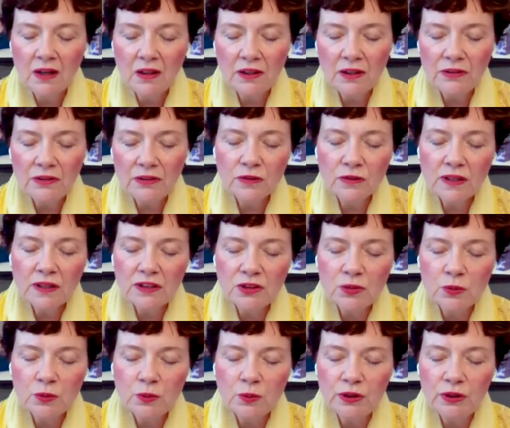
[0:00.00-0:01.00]
Call on
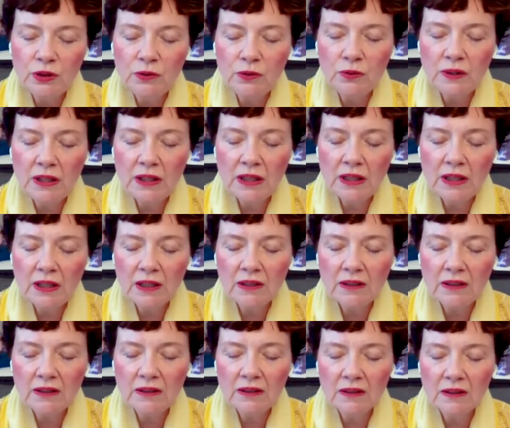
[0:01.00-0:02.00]
trust when you
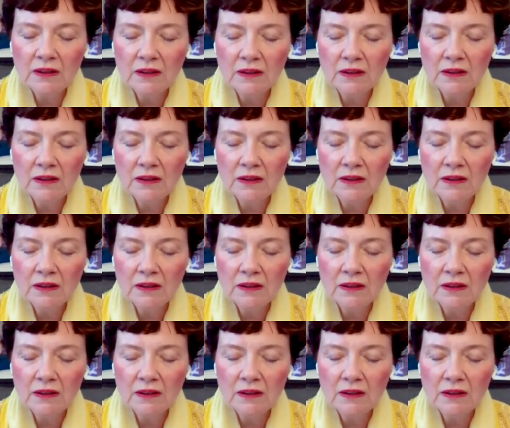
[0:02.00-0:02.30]
need it.